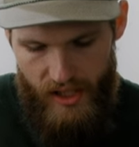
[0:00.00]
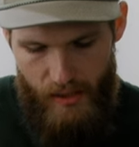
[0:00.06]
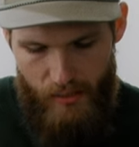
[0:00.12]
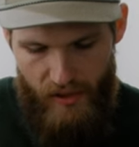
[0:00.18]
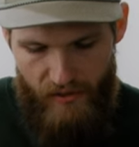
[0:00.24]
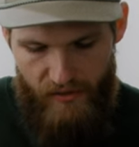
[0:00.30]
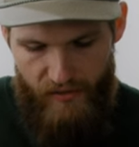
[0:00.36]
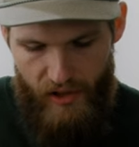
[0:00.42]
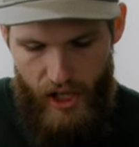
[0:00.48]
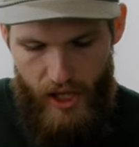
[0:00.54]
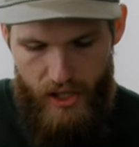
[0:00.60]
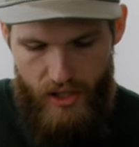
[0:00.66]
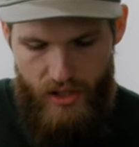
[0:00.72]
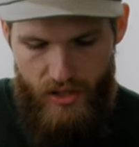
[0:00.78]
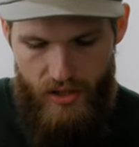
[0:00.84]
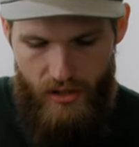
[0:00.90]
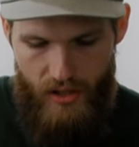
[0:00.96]
keep it
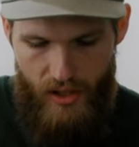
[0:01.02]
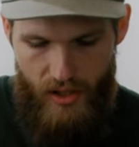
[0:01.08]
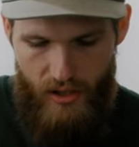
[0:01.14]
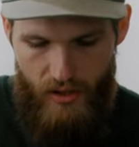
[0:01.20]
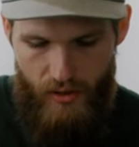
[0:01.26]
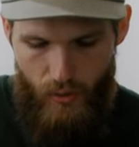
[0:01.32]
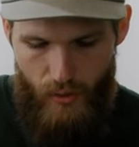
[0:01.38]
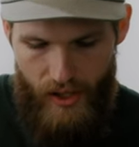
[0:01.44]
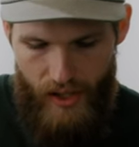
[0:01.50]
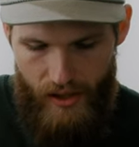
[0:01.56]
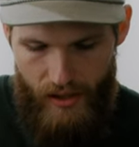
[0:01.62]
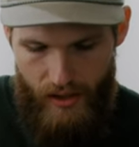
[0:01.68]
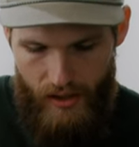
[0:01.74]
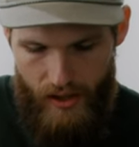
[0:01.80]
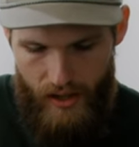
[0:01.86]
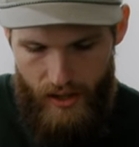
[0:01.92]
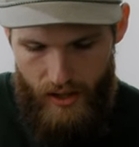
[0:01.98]
flush with
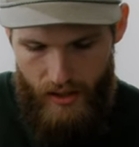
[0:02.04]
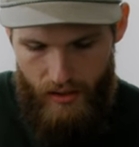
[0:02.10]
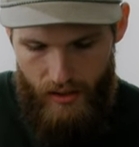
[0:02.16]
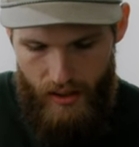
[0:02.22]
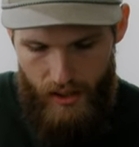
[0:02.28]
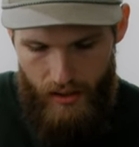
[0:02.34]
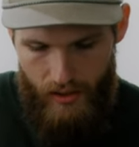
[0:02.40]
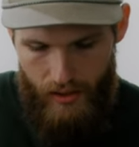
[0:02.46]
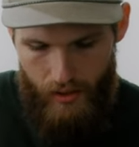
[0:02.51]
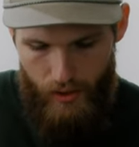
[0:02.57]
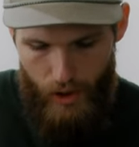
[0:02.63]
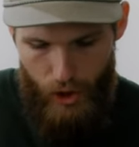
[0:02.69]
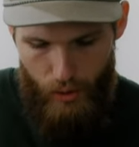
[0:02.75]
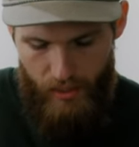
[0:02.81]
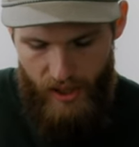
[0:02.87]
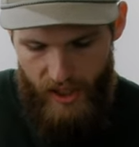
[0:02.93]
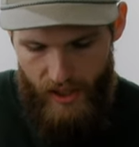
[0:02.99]
the little
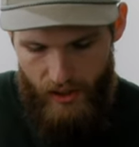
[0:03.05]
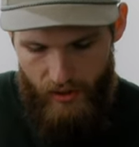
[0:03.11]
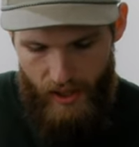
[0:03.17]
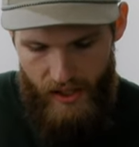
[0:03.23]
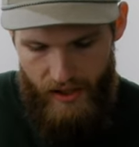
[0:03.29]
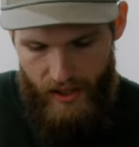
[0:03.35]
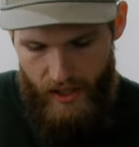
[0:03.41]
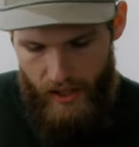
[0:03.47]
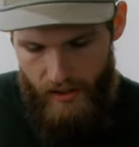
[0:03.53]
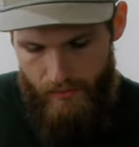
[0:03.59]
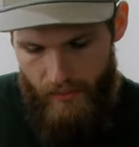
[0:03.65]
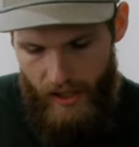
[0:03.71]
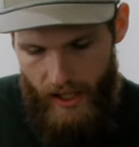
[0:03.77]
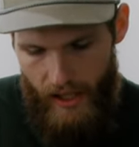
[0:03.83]
opening right there.